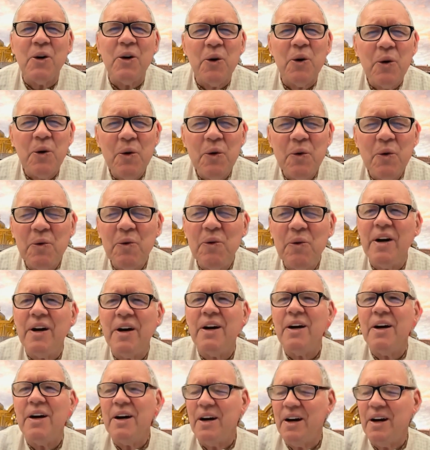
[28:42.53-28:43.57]
Who
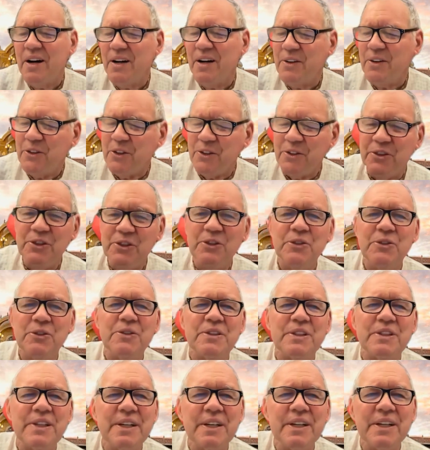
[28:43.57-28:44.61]
do you
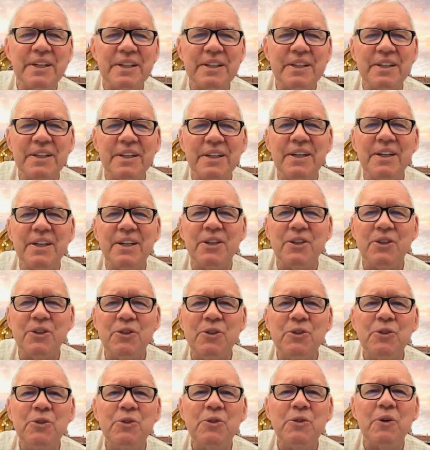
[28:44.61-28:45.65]
think
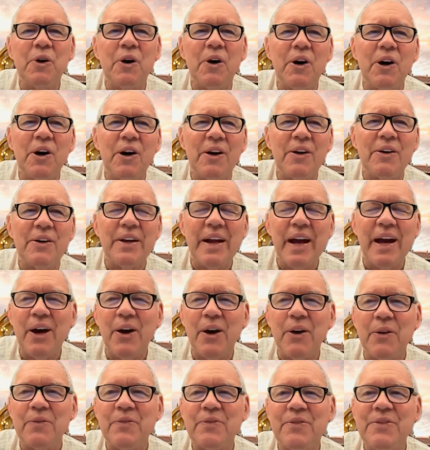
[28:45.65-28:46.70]
you are?
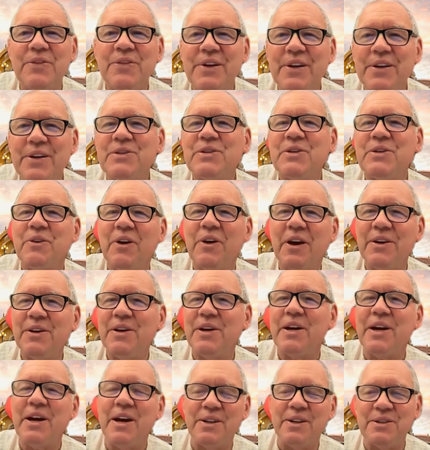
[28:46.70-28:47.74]
Now, this
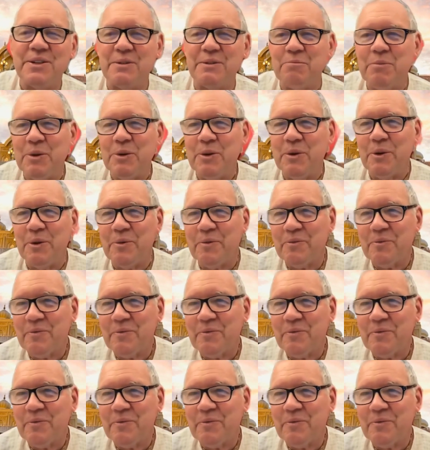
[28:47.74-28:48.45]
Hiranyakashipu